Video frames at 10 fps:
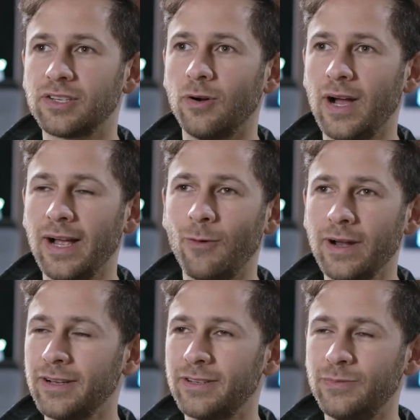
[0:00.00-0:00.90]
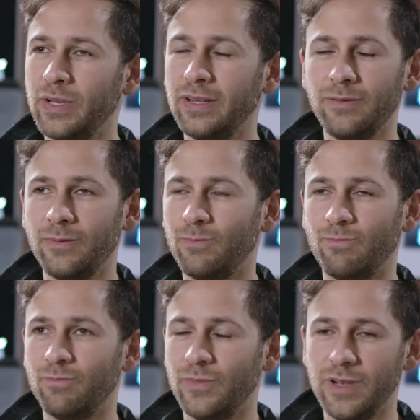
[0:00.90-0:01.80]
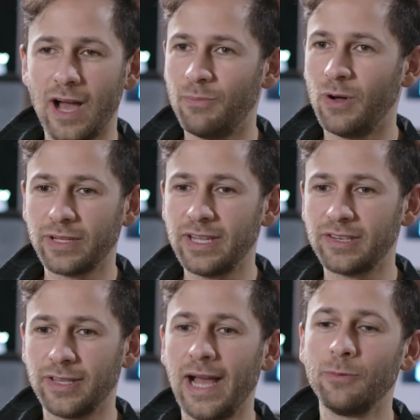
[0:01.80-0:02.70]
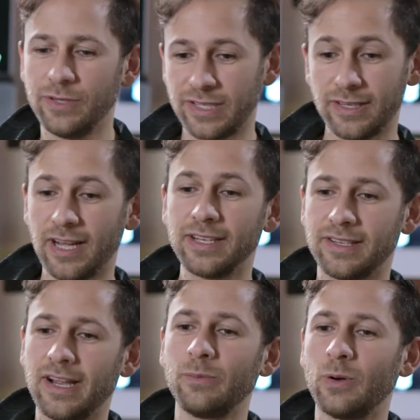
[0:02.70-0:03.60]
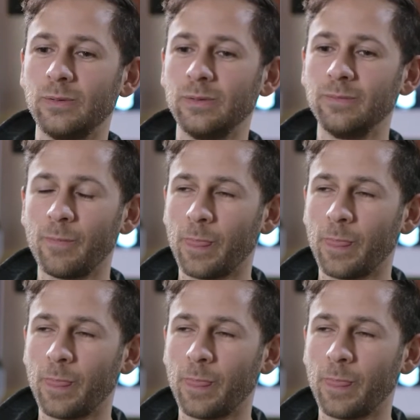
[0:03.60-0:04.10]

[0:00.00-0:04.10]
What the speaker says: So I wanted it to be not bulky. So that was a design problem.